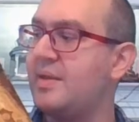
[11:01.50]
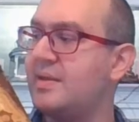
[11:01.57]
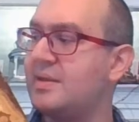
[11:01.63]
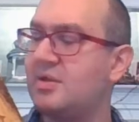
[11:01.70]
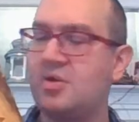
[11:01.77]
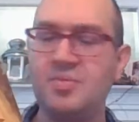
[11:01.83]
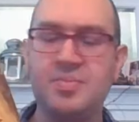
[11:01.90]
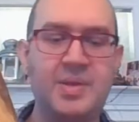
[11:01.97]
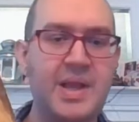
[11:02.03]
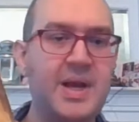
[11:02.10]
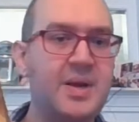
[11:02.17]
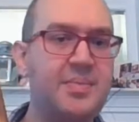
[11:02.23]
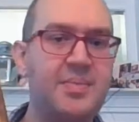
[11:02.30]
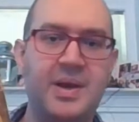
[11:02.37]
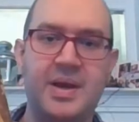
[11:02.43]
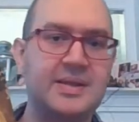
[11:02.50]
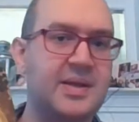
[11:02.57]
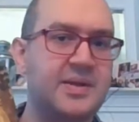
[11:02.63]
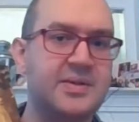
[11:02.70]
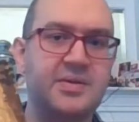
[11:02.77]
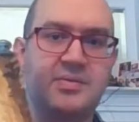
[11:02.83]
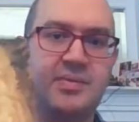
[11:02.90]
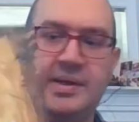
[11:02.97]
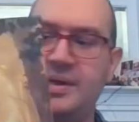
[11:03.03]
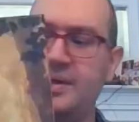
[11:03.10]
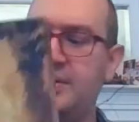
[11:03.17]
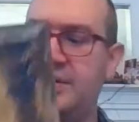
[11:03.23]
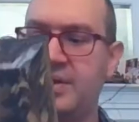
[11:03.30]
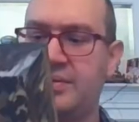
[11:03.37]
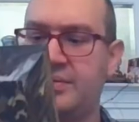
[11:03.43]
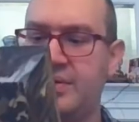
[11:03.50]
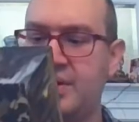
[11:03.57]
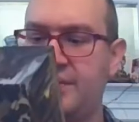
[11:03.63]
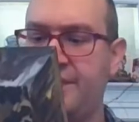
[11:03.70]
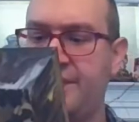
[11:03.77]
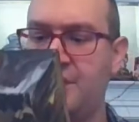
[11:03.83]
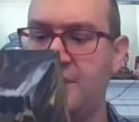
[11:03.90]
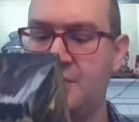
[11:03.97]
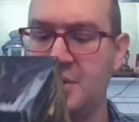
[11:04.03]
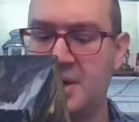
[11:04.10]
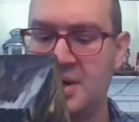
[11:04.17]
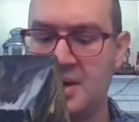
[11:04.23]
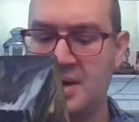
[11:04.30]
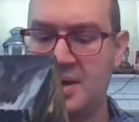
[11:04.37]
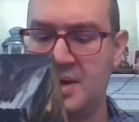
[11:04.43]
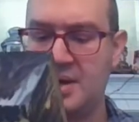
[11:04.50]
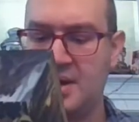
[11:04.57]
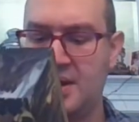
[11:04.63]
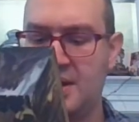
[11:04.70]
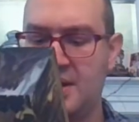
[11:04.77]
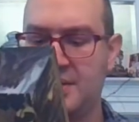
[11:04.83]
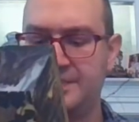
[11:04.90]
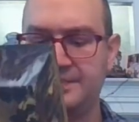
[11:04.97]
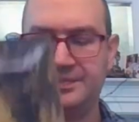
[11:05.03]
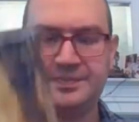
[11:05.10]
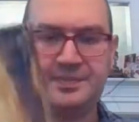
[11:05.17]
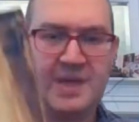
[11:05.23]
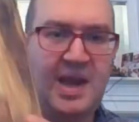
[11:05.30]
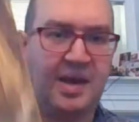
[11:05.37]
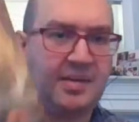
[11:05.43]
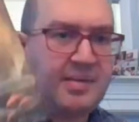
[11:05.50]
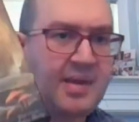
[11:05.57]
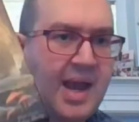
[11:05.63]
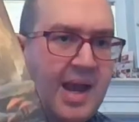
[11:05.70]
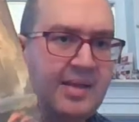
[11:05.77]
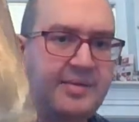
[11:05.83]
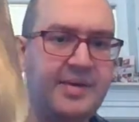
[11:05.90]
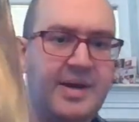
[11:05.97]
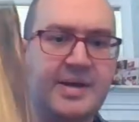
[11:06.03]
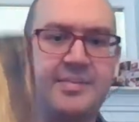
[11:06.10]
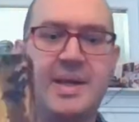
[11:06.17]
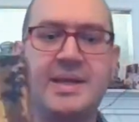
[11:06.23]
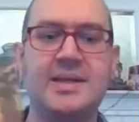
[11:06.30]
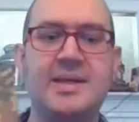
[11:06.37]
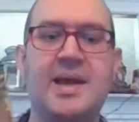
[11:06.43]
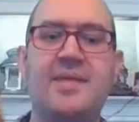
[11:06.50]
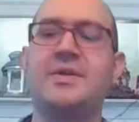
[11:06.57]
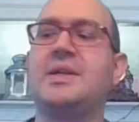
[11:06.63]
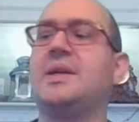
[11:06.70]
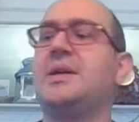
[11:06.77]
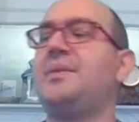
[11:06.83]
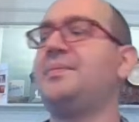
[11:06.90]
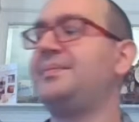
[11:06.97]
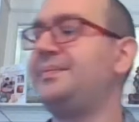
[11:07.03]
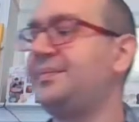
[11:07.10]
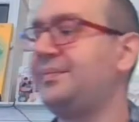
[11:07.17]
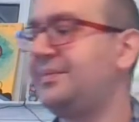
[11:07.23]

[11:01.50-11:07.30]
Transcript: playing this 2-player, but it's also really good at 3 and 4. Yeah, highly recommend Everdell.